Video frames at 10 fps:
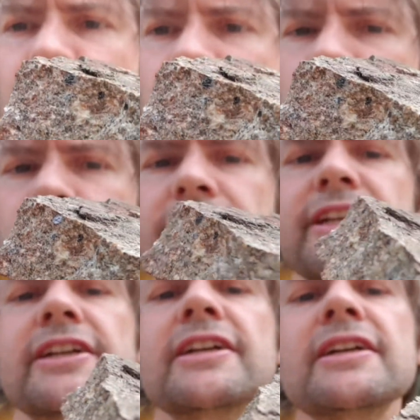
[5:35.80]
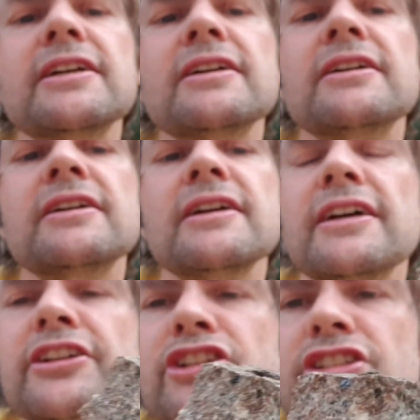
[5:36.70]
creek.
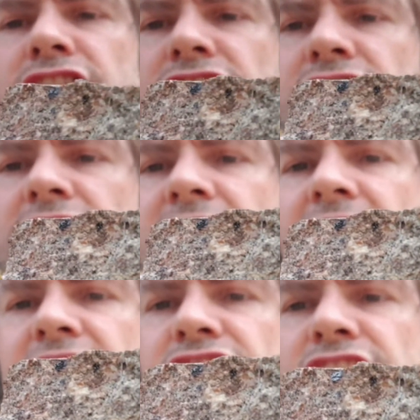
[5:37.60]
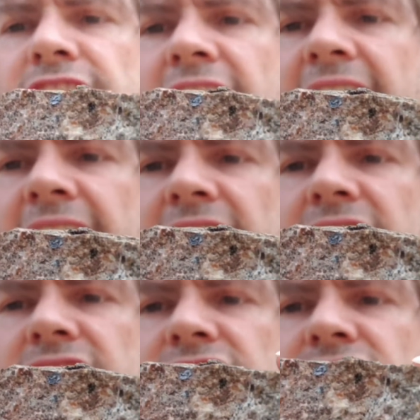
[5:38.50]
And you can see it actually
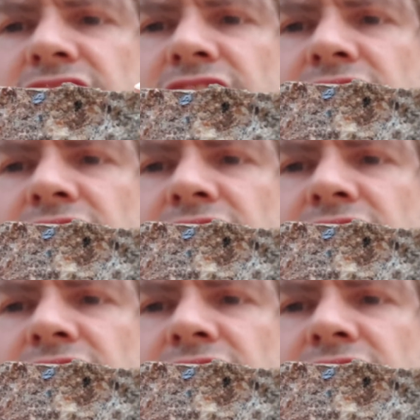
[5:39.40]
has